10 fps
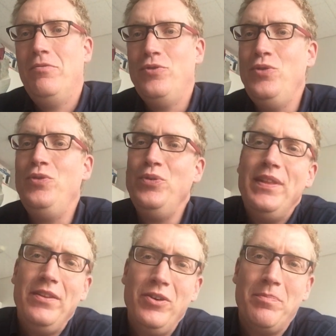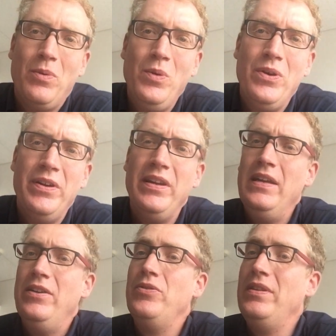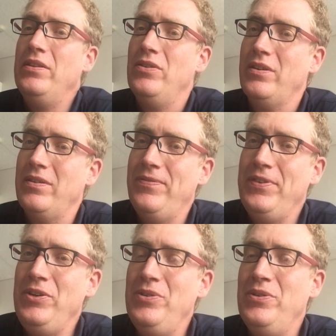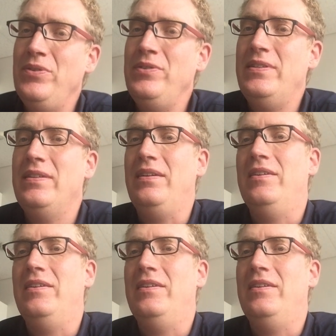Do they look bored? Do they look confused?